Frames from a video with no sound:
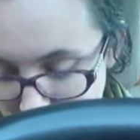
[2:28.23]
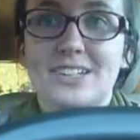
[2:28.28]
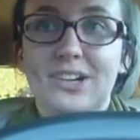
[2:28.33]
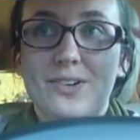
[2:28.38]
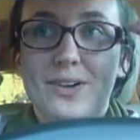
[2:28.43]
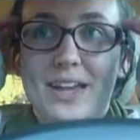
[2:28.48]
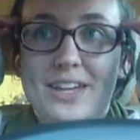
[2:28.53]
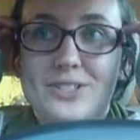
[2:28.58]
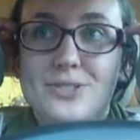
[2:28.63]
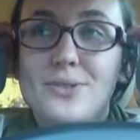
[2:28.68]

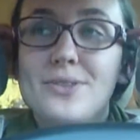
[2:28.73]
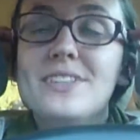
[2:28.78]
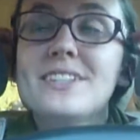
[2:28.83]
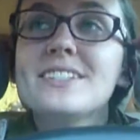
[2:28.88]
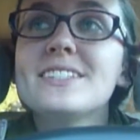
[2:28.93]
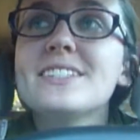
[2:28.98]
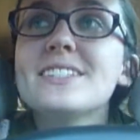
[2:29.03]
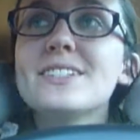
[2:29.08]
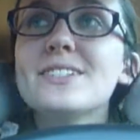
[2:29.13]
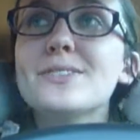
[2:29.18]
Okay, so
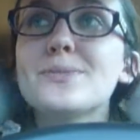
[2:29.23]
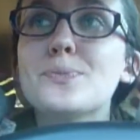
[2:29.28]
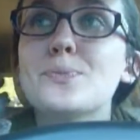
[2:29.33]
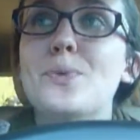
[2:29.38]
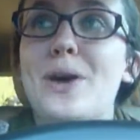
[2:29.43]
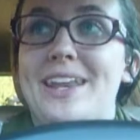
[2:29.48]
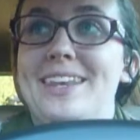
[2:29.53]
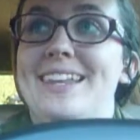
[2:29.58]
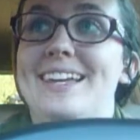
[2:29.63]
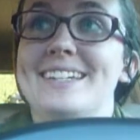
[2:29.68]
this is
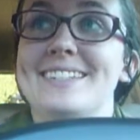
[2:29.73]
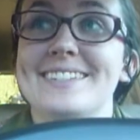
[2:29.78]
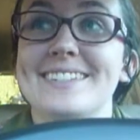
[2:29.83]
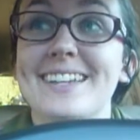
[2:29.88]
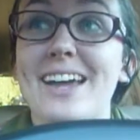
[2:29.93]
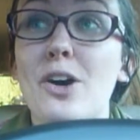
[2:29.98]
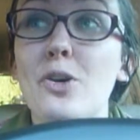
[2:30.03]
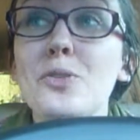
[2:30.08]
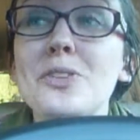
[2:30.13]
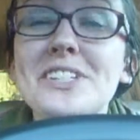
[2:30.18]
what, like
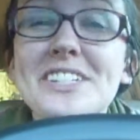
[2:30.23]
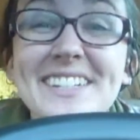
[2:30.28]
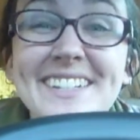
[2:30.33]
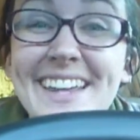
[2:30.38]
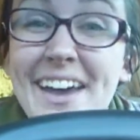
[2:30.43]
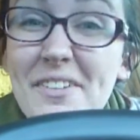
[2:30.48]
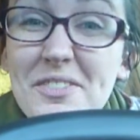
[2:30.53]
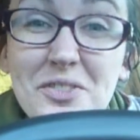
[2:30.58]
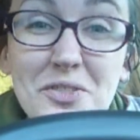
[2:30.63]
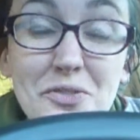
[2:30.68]
only
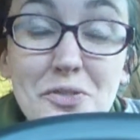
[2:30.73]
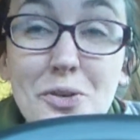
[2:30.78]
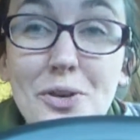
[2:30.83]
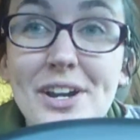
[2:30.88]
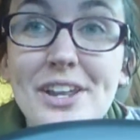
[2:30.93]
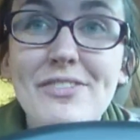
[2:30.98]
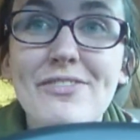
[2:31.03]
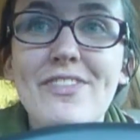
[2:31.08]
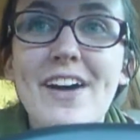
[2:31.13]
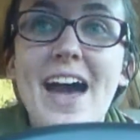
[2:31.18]

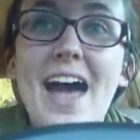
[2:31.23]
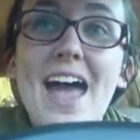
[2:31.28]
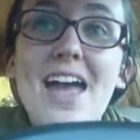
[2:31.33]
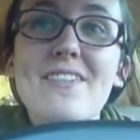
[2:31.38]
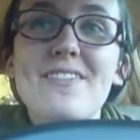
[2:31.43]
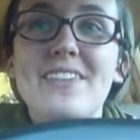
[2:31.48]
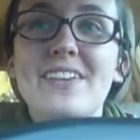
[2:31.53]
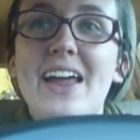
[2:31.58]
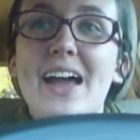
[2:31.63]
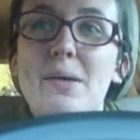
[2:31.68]

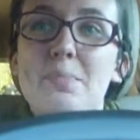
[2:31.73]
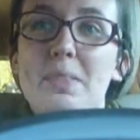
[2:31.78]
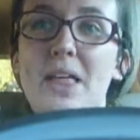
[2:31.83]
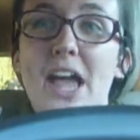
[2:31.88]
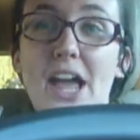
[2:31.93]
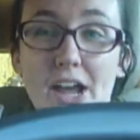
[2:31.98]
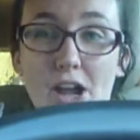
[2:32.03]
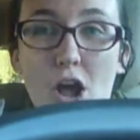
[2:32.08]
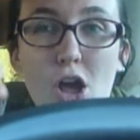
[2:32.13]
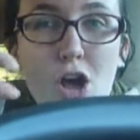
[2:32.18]
7.45, and I'm
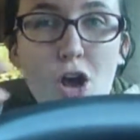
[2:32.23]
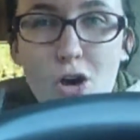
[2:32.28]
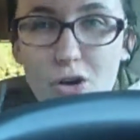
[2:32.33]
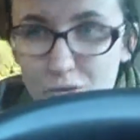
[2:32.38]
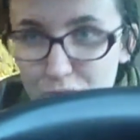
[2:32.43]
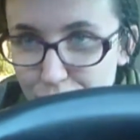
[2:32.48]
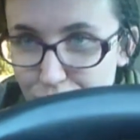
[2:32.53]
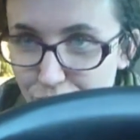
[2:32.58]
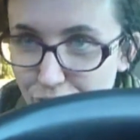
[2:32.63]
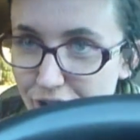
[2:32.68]
like
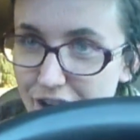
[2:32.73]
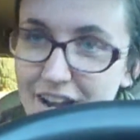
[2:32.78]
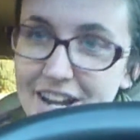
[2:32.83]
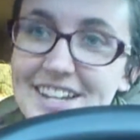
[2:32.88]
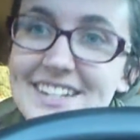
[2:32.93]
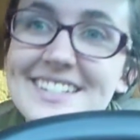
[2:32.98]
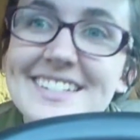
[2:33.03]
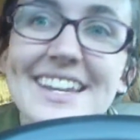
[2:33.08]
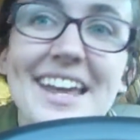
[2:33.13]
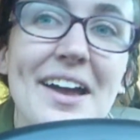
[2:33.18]
running
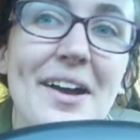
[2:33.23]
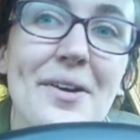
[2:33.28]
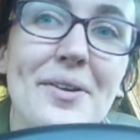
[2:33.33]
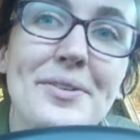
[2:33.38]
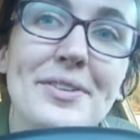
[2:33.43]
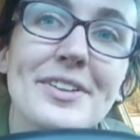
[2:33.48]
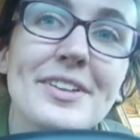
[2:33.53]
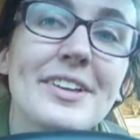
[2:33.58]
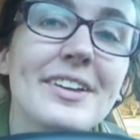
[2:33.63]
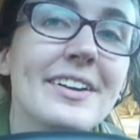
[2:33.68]
running
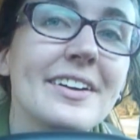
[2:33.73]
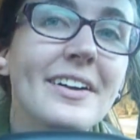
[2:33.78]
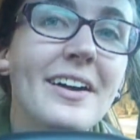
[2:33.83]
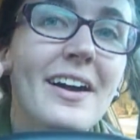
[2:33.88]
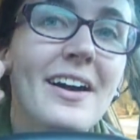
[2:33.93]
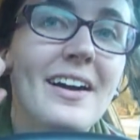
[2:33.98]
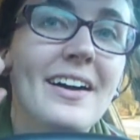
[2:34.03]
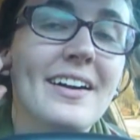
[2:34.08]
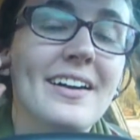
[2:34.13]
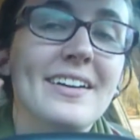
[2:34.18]
down
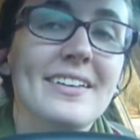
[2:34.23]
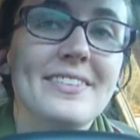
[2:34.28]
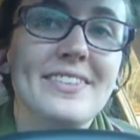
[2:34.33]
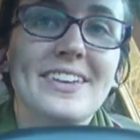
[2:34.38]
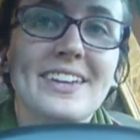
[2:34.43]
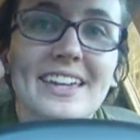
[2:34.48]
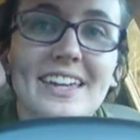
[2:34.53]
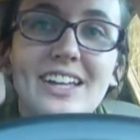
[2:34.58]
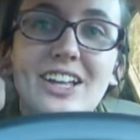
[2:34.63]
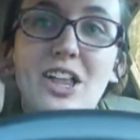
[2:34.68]
the uh,
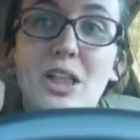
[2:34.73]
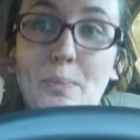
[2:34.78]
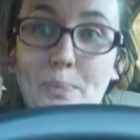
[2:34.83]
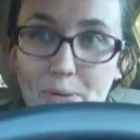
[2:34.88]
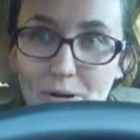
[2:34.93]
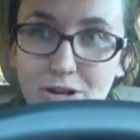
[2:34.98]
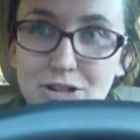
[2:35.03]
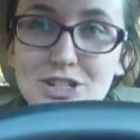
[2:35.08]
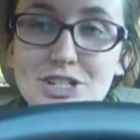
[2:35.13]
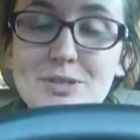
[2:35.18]
the hill,
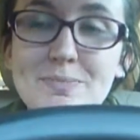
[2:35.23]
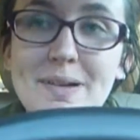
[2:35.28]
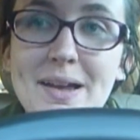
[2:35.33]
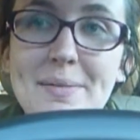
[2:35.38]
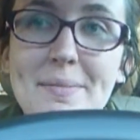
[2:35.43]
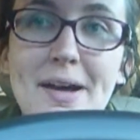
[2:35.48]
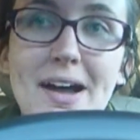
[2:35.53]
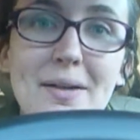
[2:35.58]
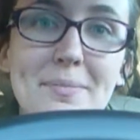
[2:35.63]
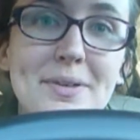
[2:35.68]
pushing
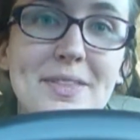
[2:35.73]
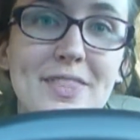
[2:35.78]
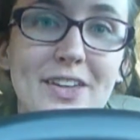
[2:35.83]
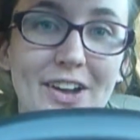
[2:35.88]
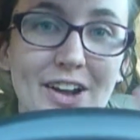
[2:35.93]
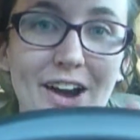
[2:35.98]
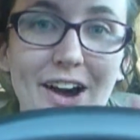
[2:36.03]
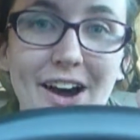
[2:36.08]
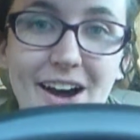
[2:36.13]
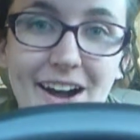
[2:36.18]
my mom in
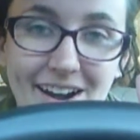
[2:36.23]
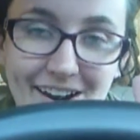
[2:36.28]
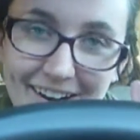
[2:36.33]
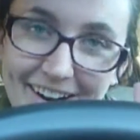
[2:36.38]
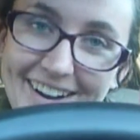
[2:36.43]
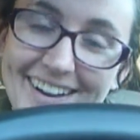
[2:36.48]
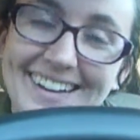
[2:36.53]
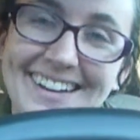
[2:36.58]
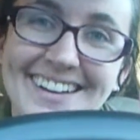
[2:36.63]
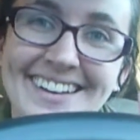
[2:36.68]
the car